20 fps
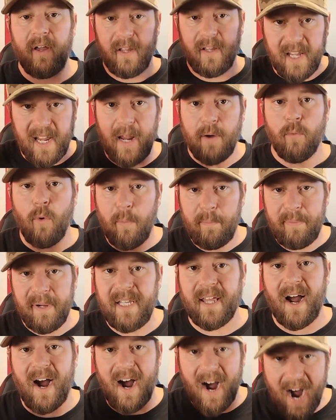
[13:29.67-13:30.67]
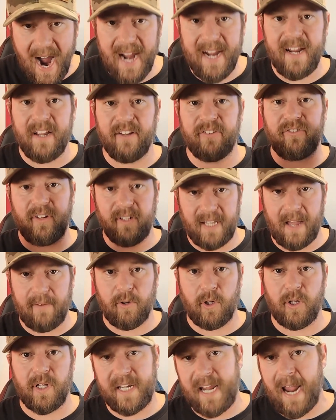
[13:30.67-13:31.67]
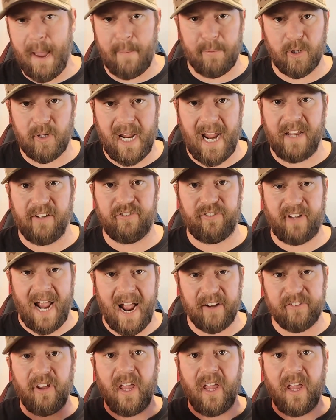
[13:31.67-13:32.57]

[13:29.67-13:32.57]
it will be the highest level in capital gains tax